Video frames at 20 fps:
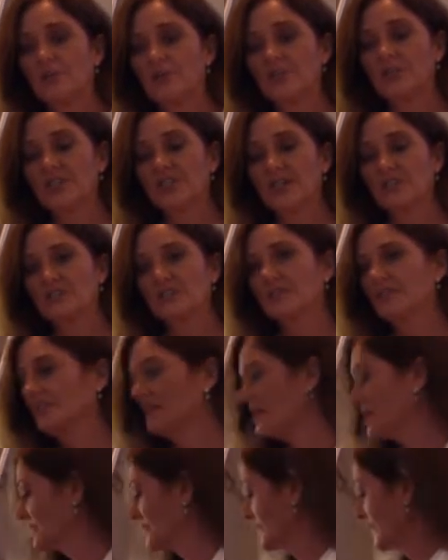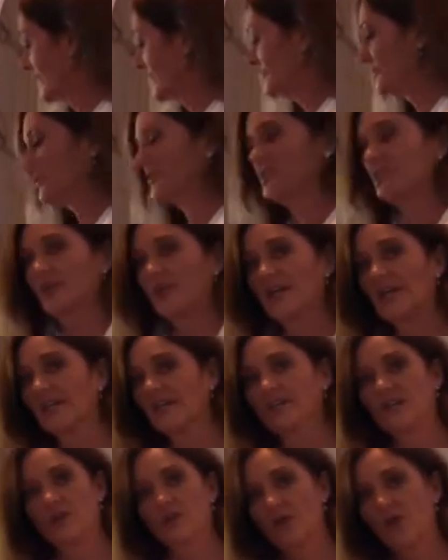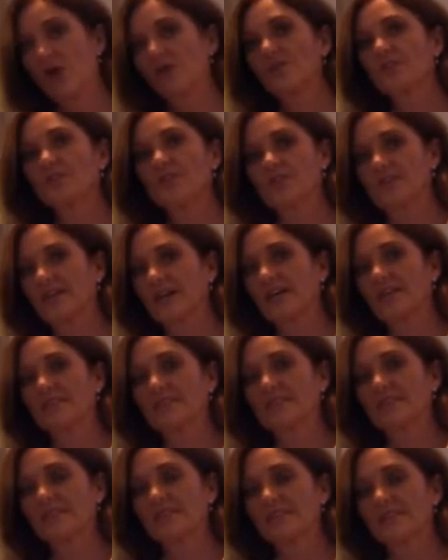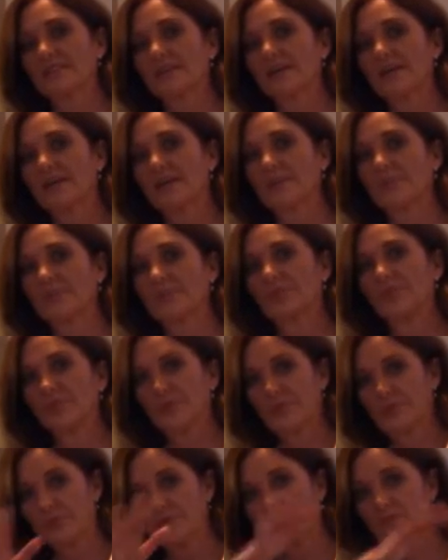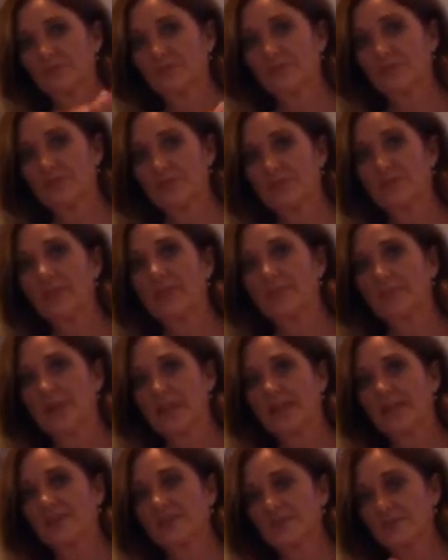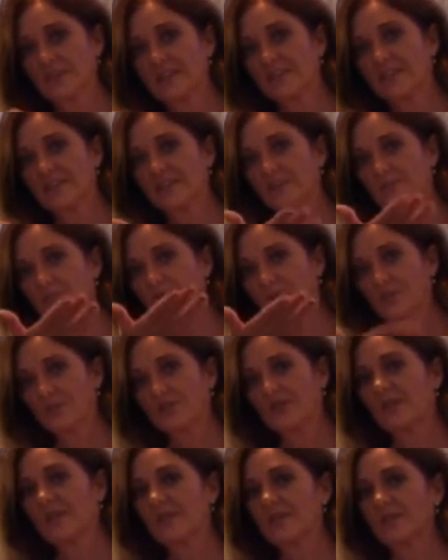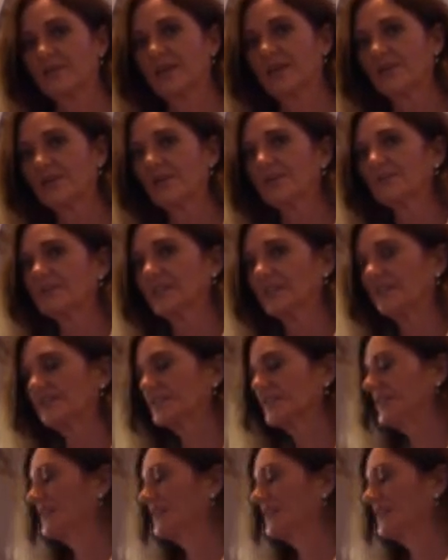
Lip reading: push out to lock down the screen on all the devices through the fleet management that we were talking about earlier.